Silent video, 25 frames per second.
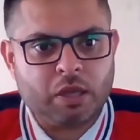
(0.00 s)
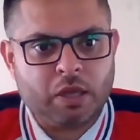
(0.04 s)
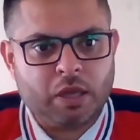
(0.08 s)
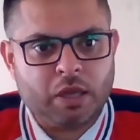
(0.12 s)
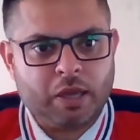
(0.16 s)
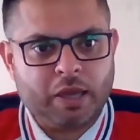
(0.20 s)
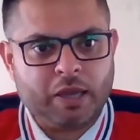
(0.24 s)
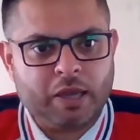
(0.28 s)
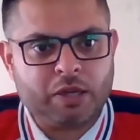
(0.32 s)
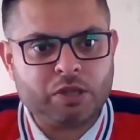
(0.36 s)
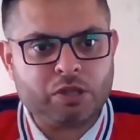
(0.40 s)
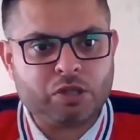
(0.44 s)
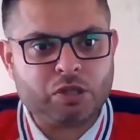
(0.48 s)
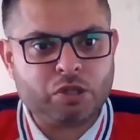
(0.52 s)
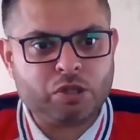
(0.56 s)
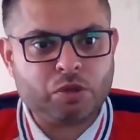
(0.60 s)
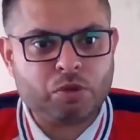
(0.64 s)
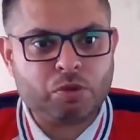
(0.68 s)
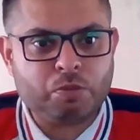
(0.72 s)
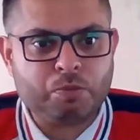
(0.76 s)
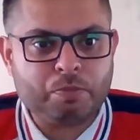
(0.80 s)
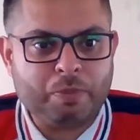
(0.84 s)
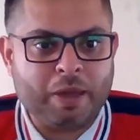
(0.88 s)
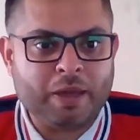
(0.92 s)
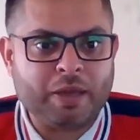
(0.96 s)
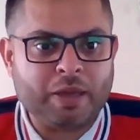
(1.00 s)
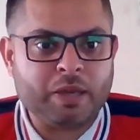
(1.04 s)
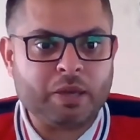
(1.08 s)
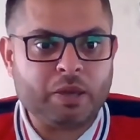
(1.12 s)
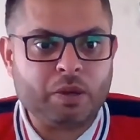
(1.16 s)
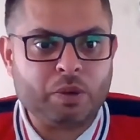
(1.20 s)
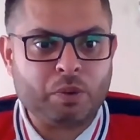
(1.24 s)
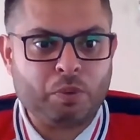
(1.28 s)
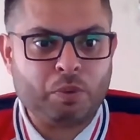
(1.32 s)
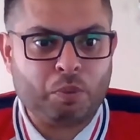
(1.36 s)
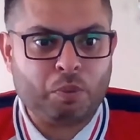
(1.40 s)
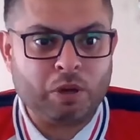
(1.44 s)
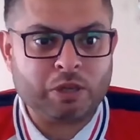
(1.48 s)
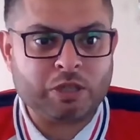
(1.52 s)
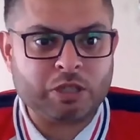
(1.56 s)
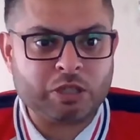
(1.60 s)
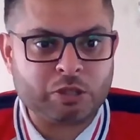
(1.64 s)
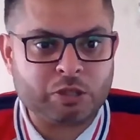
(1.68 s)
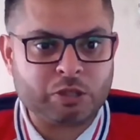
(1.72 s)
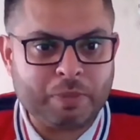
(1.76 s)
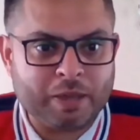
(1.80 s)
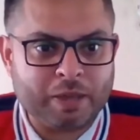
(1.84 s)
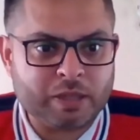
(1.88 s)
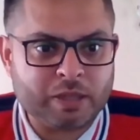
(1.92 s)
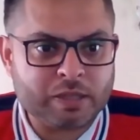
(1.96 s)
into wanting to
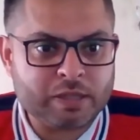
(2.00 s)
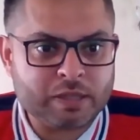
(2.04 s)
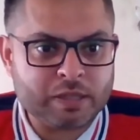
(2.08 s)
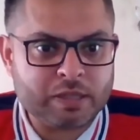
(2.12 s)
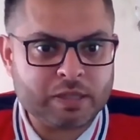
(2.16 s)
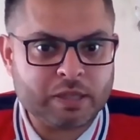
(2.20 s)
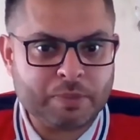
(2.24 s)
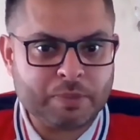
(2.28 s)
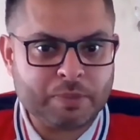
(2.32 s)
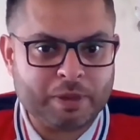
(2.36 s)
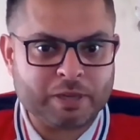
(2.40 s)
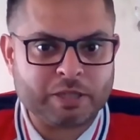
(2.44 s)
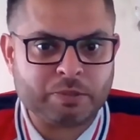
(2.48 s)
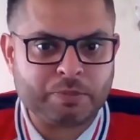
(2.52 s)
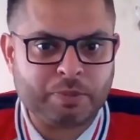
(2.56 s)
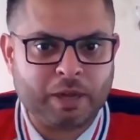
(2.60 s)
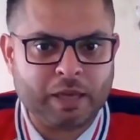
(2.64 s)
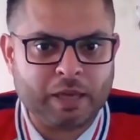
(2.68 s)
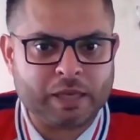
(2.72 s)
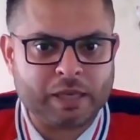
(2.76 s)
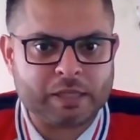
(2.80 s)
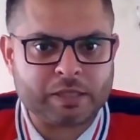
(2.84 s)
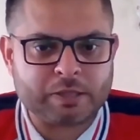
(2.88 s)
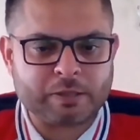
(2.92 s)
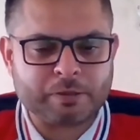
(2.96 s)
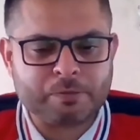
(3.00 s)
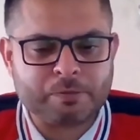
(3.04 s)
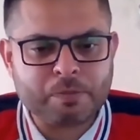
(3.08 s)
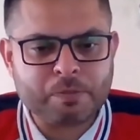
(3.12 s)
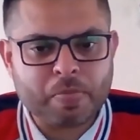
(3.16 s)
make the city a better place.